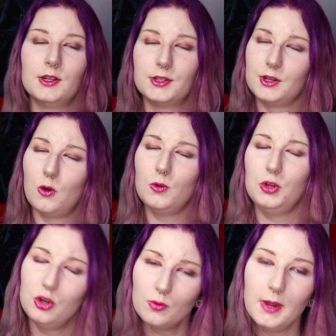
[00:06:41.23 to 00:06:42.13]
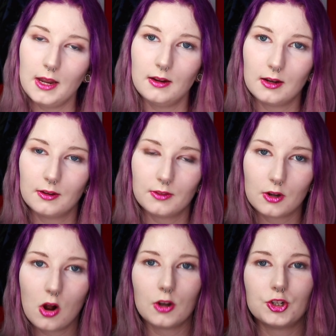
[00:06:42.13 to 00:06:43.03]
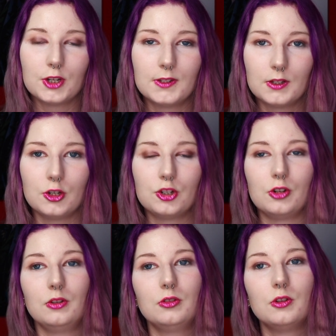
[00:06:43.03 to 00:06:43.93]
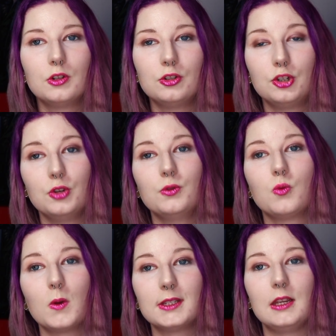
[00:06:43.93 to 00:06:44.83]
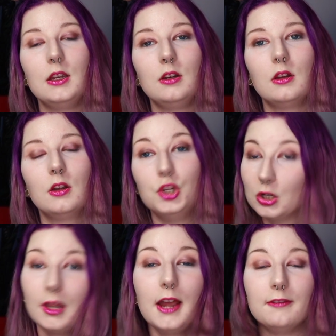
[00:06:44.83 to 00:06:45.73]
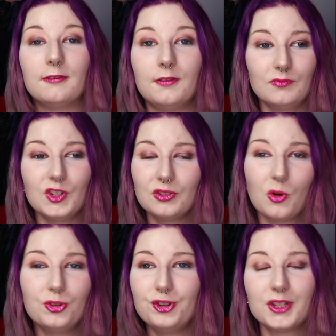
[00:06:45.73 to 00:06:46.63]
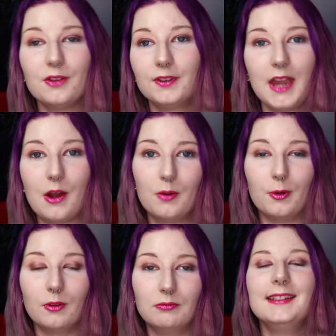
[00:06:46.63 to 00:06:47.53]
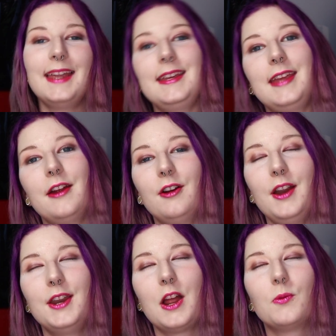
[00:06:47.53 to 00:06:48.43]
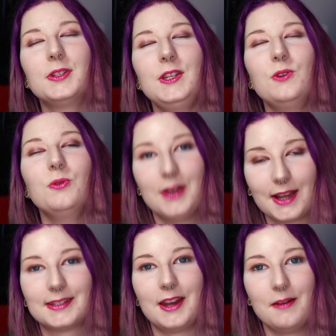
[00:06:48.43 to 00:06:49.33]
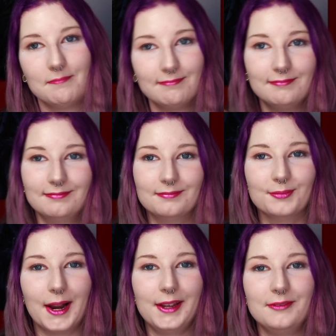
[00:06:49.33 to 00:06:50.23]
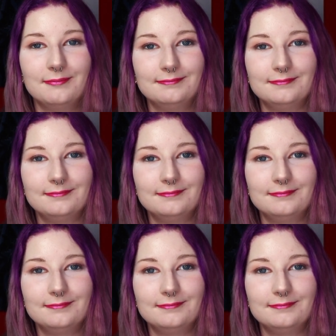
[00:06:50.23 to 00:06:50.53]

So you make the conscious decision to choose what's in your life. Just hold yourself accountable. Take care, and I will see you next time. Bye.